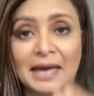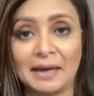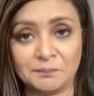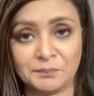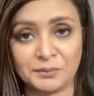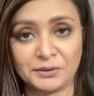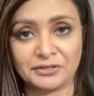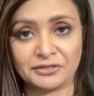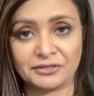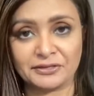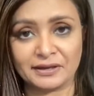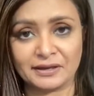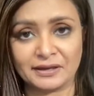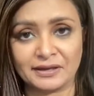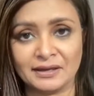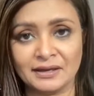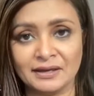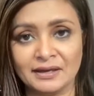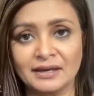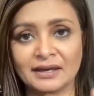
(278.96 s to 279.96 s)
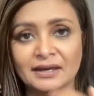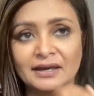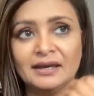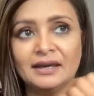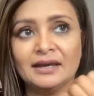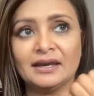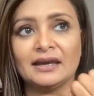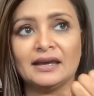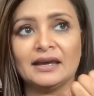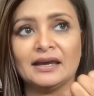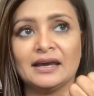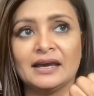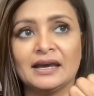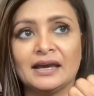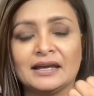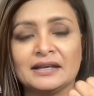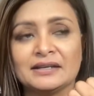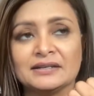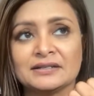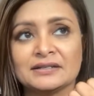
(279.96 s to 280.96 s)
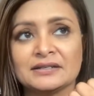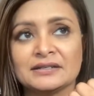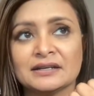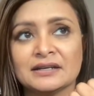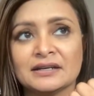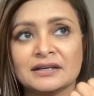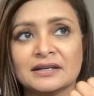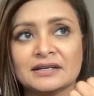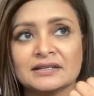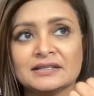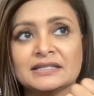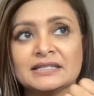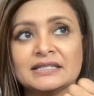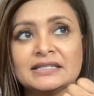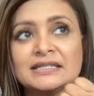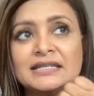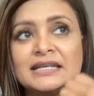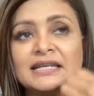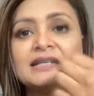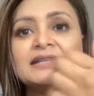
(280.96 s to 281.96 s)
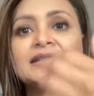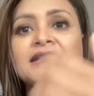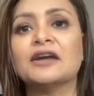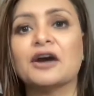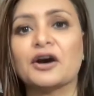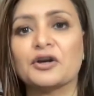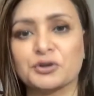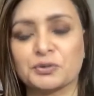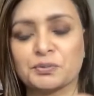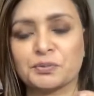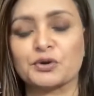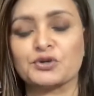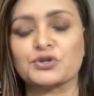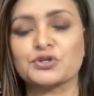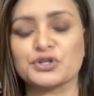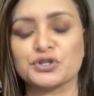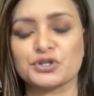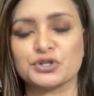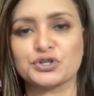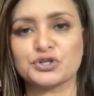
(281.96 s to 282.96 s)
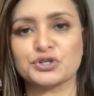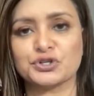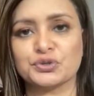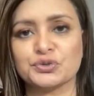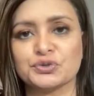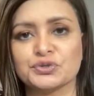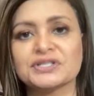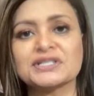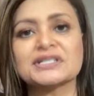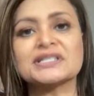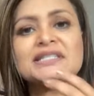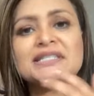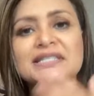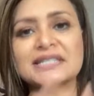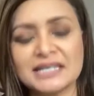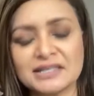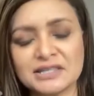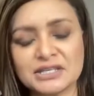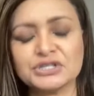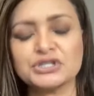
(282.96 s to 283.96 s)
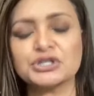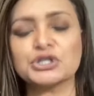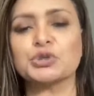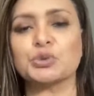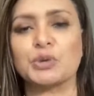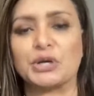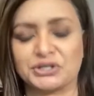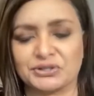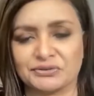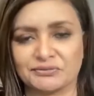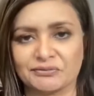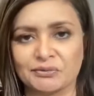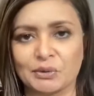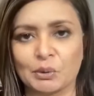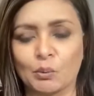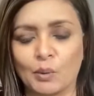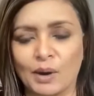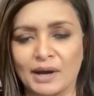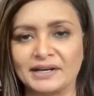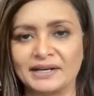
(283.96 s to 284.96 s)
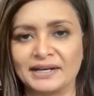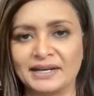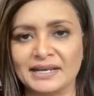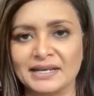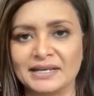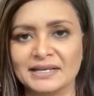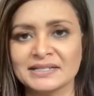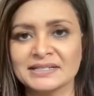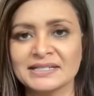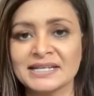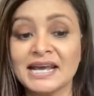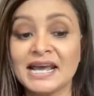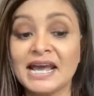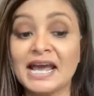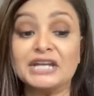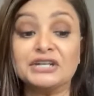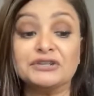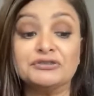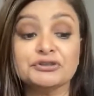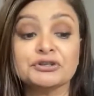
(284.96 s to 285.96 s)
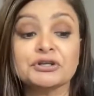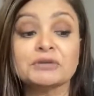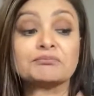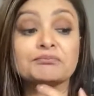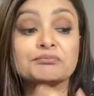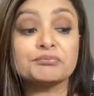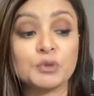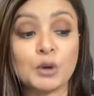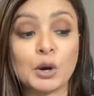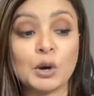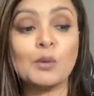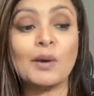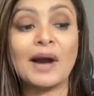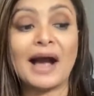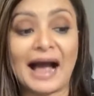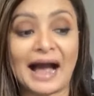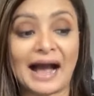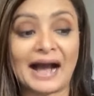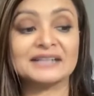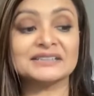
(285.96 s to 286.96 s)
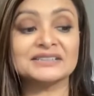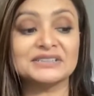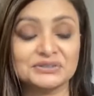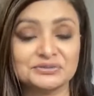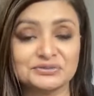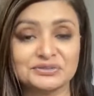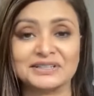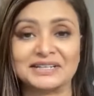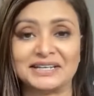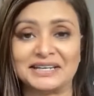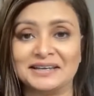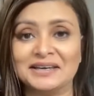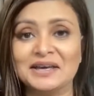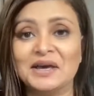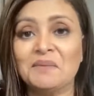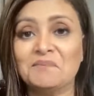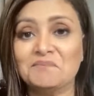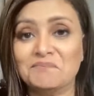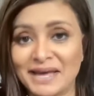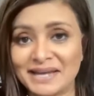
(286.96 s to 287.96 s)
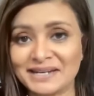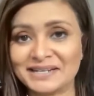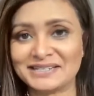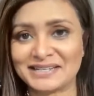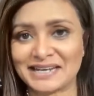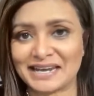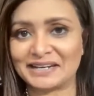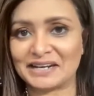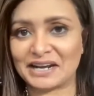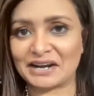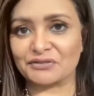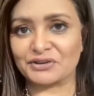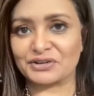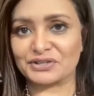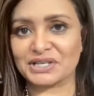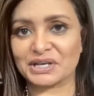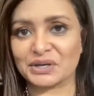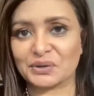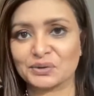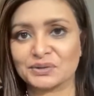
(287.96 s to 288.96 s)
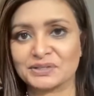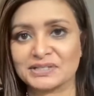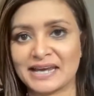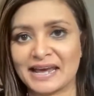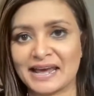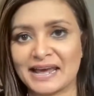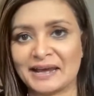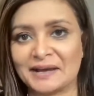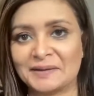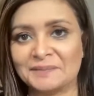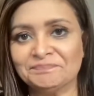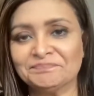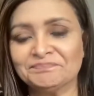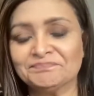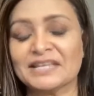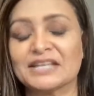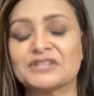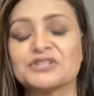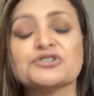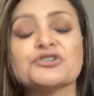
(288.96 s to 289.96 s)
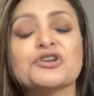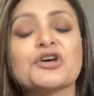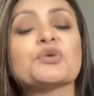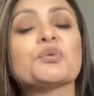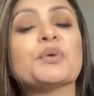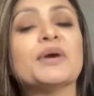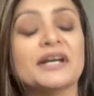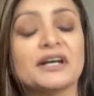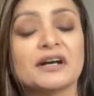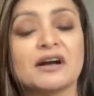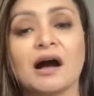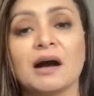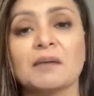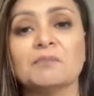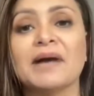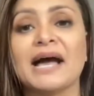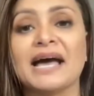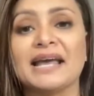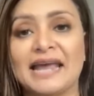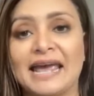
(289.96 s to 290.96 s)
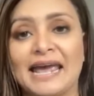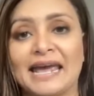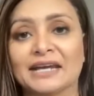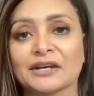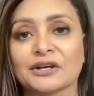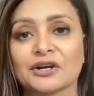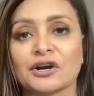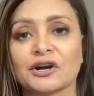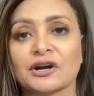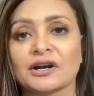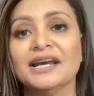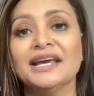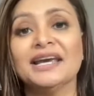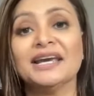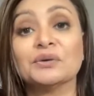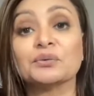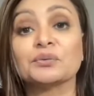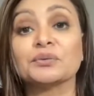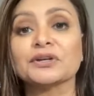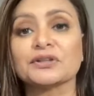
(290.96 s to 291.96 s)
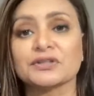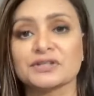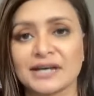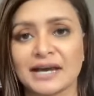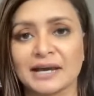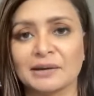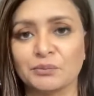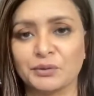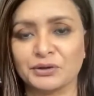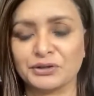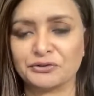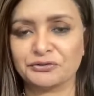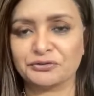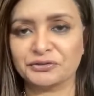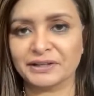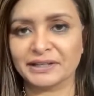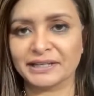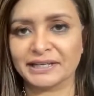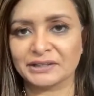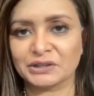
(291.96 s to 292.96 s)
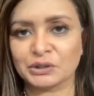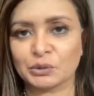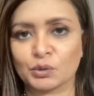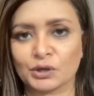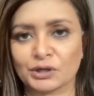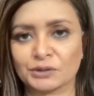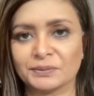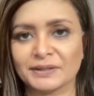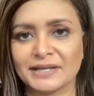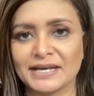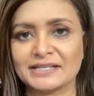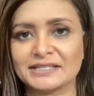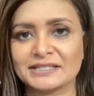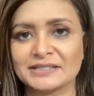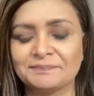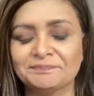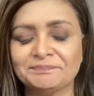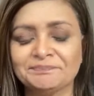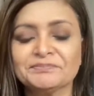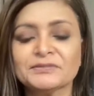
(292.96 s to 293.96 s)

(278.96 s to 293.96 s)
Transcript: empathy and sit in the other person's shoes, to see the situation for what it is. And if you can proactively meditate every single day, that's another way to combat anger in real time when you're feeling it in the workplace.